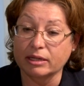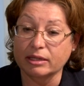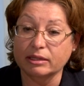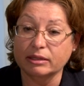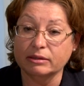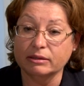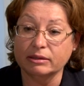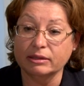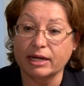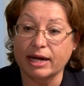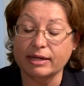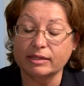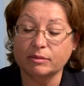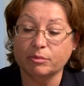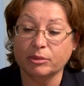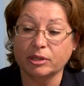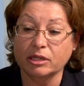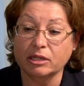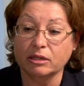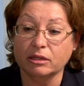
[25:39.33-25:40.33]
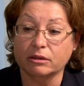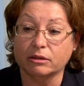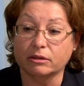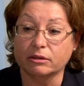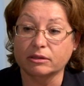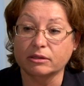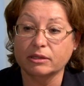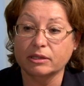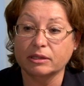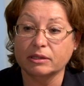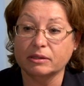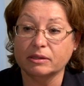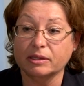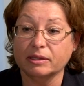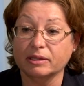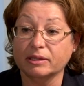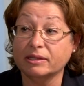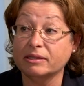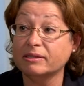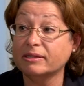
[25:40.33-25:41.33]
in the last many years is
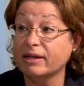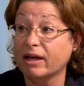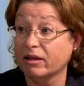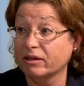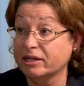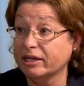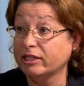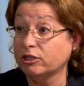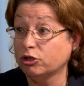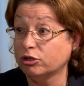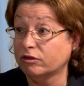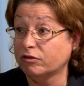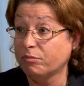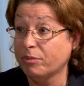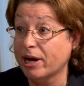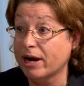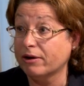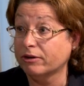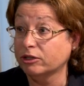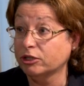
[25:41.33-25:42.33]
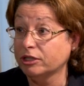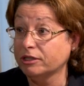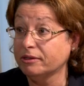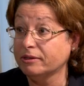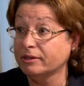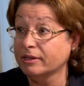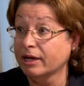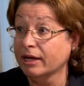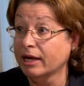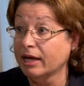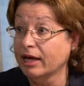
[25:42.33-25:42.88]
in the consolidation of parishes.